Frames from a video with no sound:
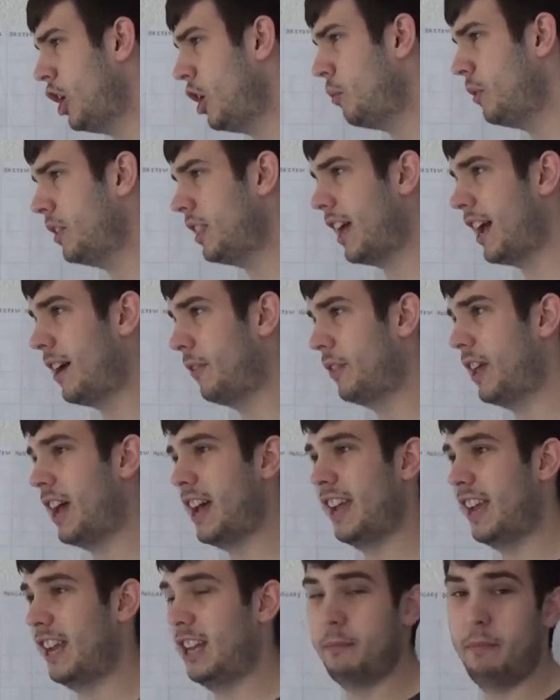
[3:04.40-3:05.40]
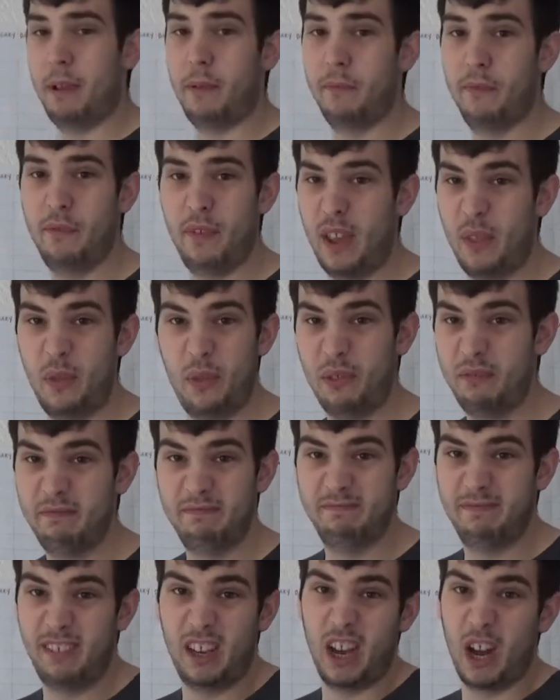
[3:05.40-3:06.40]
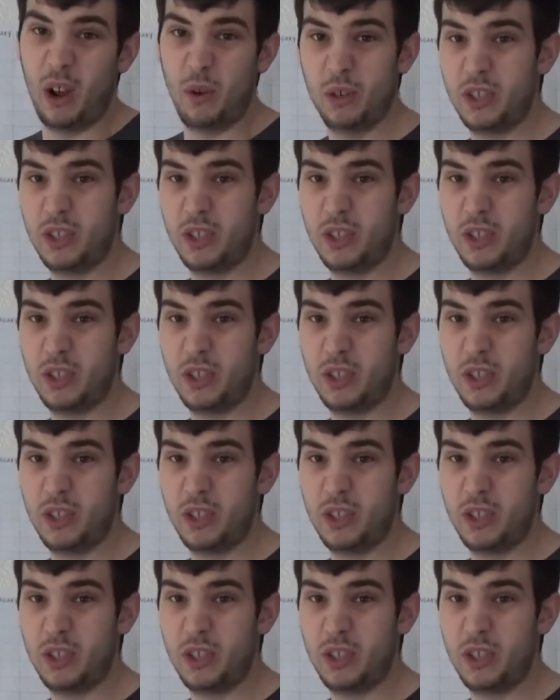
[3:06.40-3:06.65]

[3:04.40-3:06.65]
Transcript: know, without that, he'd have been fifth. You know,